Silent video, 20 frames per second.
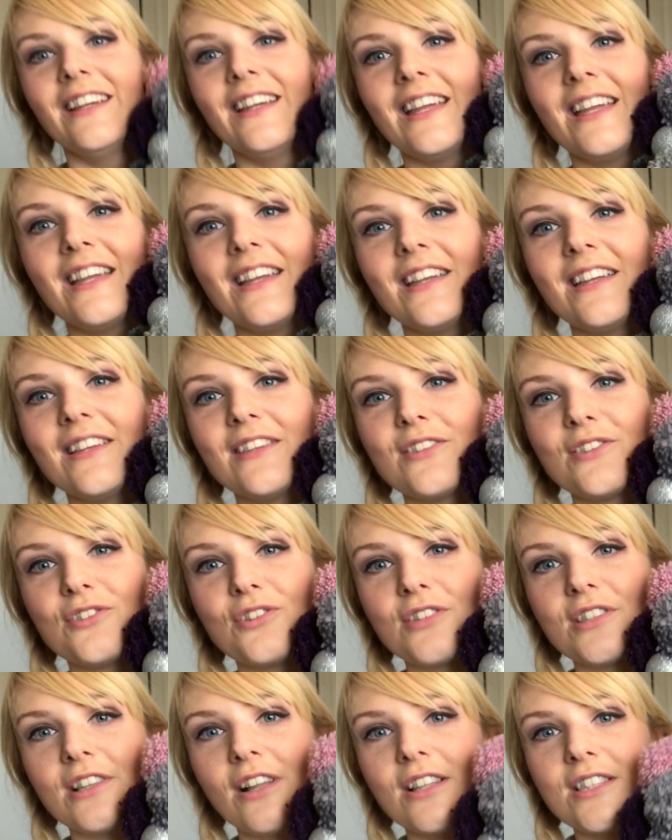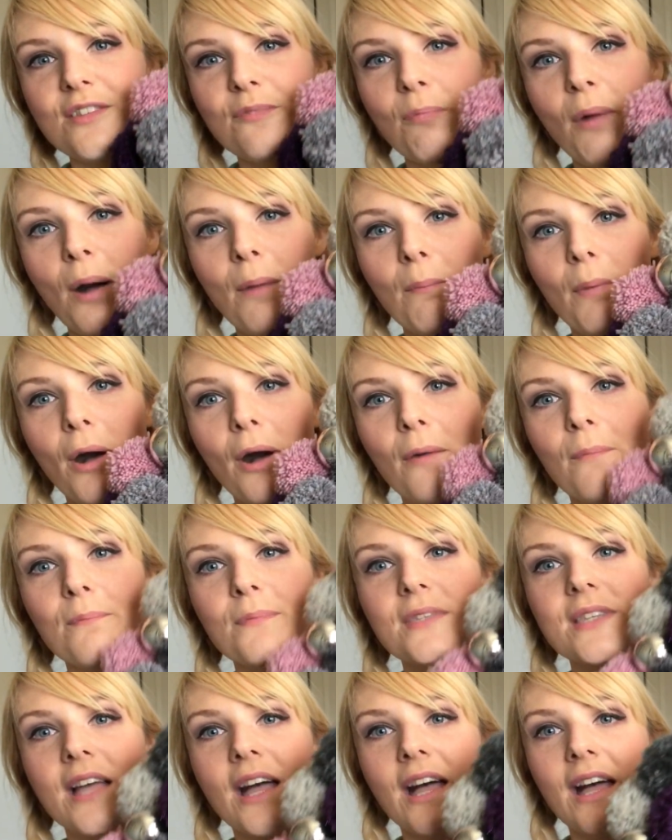is just lots of
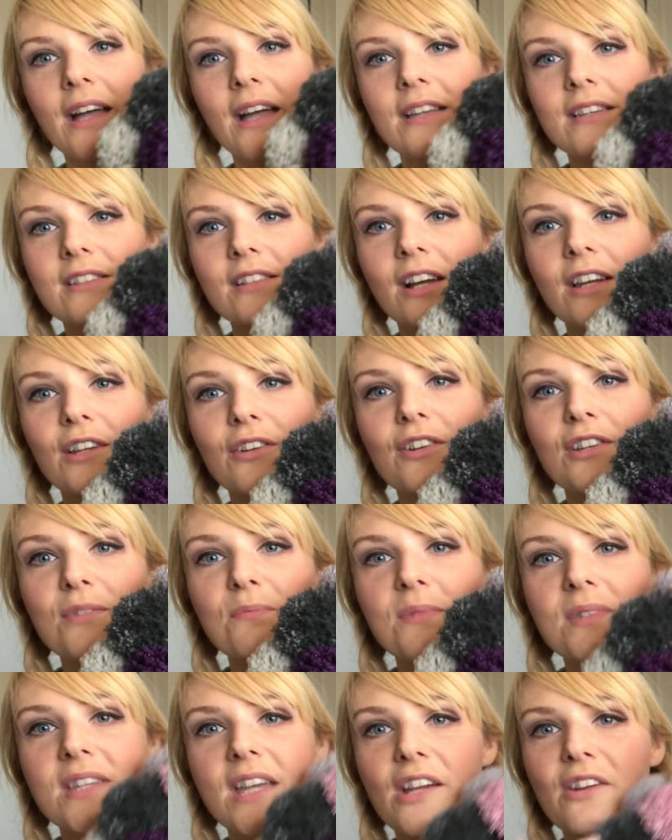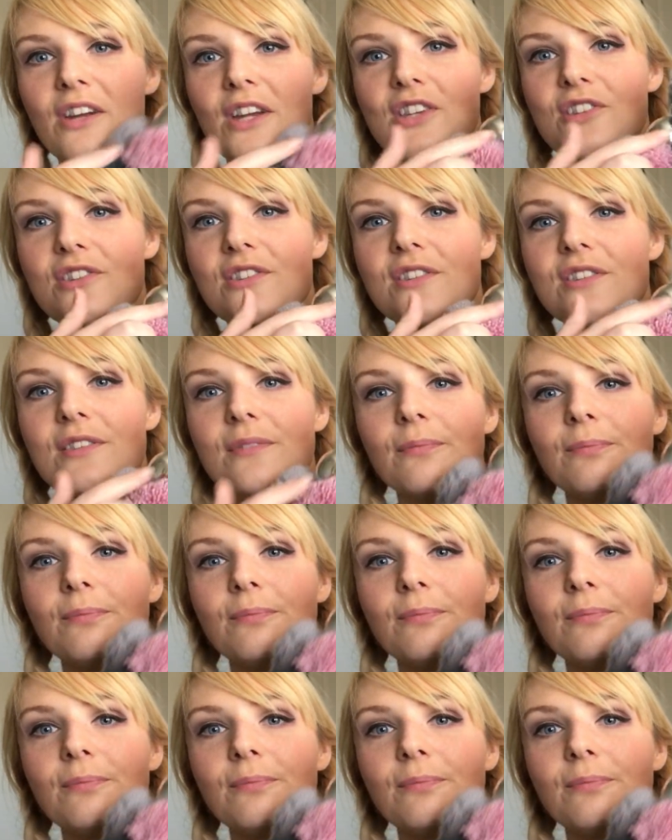pom-poms and kind of Christmas decorations,